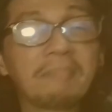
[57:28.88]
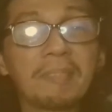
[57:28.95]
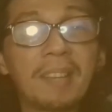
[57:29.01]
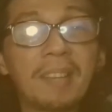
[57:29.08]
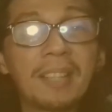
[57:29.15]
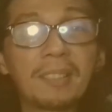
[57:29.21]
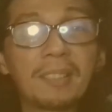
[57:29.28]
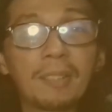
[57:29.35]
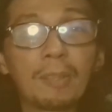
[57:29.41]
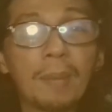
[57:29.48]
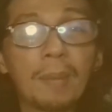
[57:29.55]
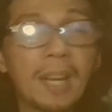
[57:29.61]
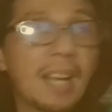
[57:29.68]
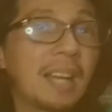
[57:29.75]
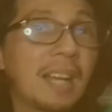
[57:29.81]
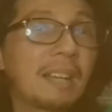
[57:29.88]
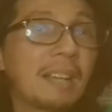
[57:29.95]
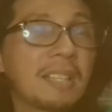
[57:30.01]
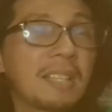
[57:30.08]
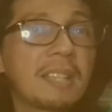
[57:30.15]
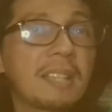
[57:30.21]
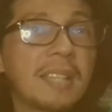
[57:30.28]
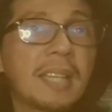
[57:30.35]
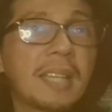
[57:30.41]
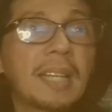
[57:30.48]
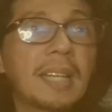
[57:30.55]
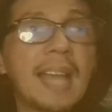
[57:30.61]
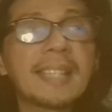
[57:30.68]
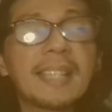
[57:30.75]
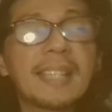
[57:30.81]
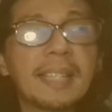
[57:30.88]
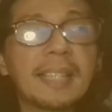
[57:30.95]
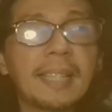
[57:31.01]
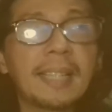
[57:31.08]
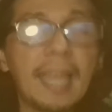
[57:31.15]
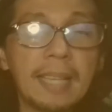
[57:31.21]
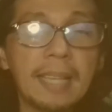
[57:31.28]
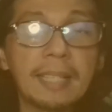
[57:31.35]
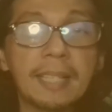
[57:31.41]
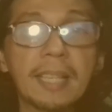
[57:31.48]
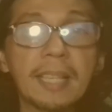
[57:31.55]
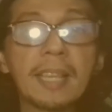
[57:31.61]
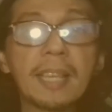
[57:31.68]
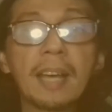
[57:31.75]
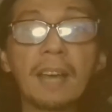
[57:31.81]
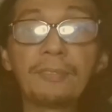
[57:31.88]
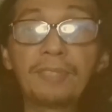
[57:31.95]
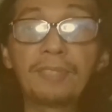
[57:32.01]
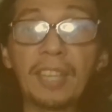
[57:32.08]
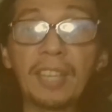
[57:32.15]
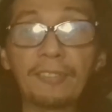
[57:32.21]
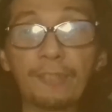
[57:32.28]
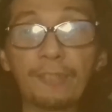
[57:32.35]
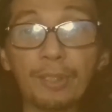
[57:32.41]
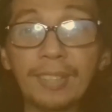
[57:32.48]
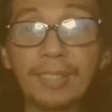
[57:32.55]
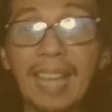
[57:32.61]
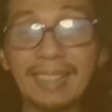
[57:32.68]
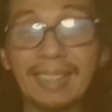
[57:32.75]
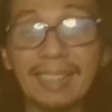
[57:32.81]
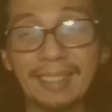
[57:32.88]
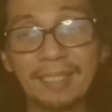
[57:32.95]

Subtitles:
Right? Kumbaga, this is a classic case of tit for tat.